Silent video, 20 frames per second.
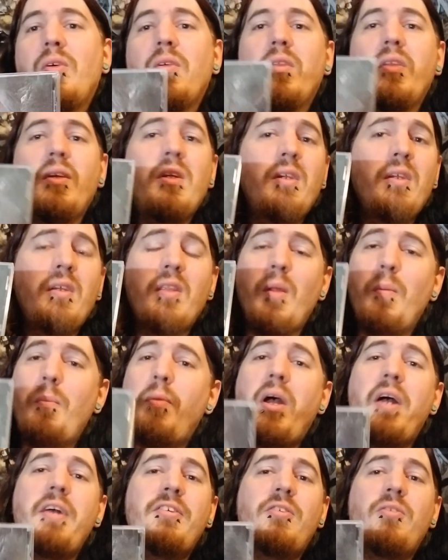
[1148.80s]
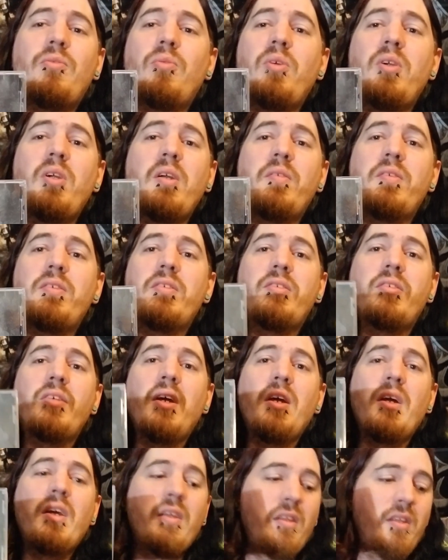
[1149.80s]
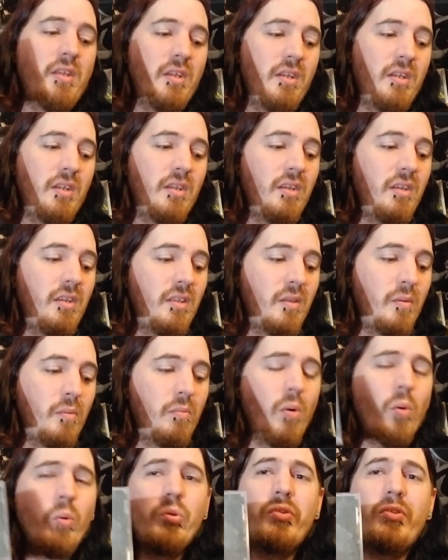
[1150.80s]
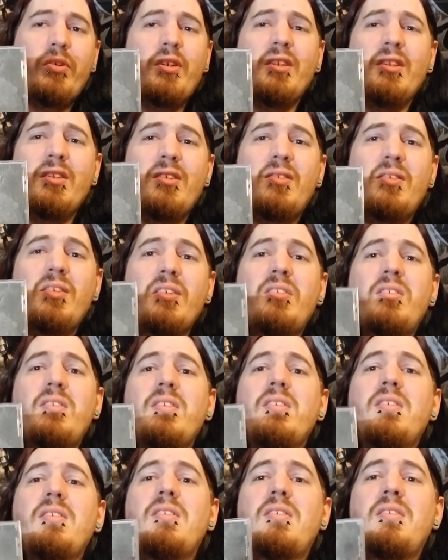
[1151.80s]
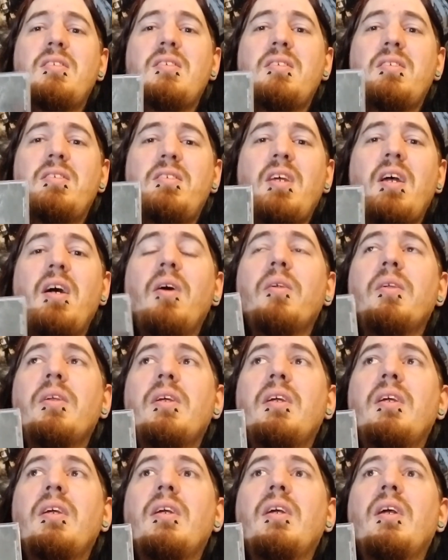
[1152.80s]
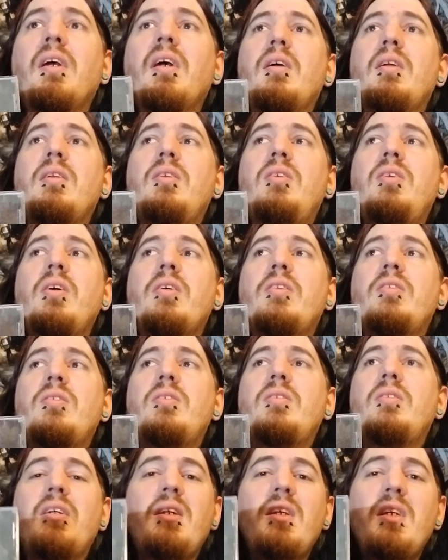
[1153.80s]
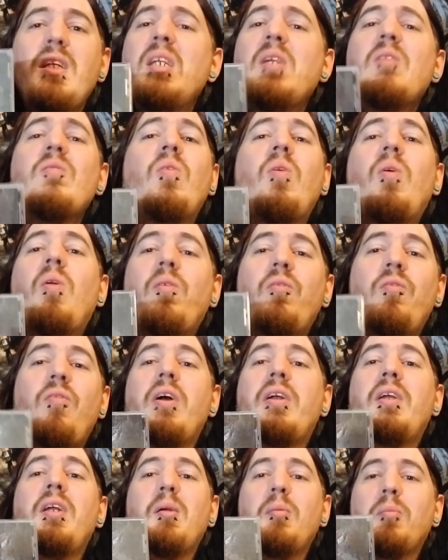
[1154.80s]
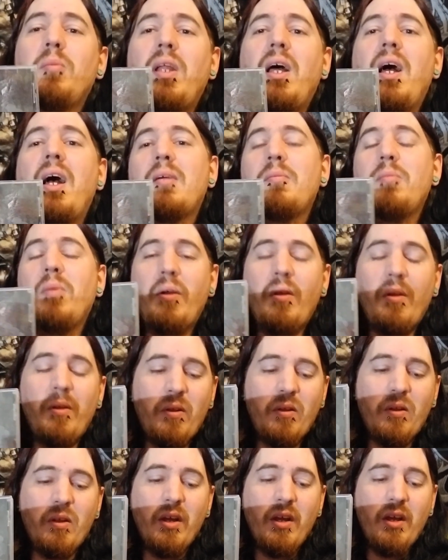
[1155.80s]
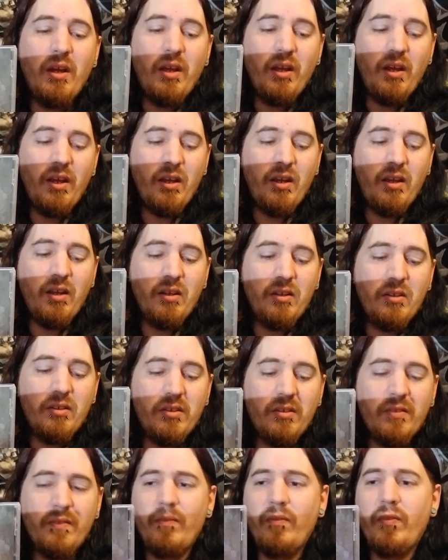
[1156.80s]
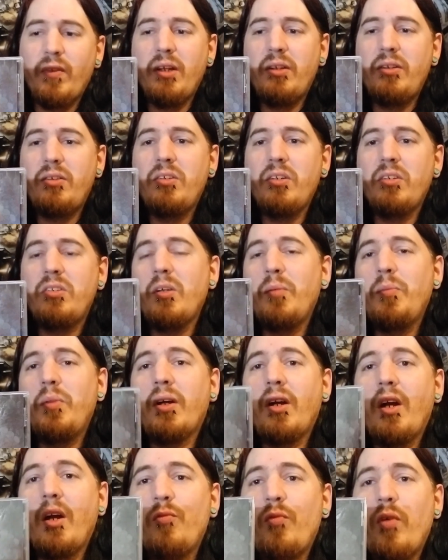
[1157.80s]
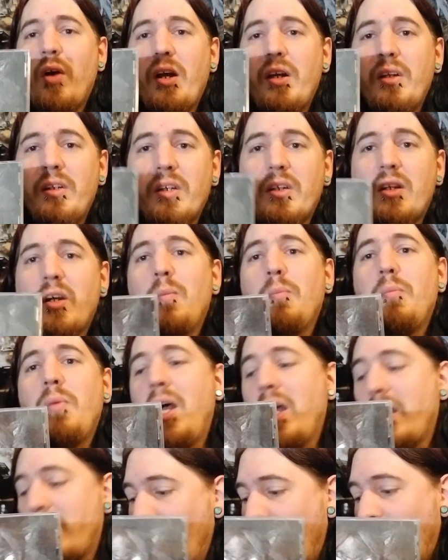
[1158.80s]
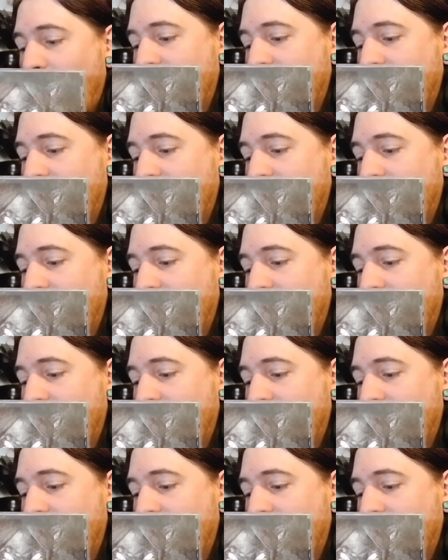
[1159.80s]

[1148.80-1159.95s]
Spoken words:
the best riffs, the most consistent sounding, just evil fucking black metal, and it's just something I find I come back more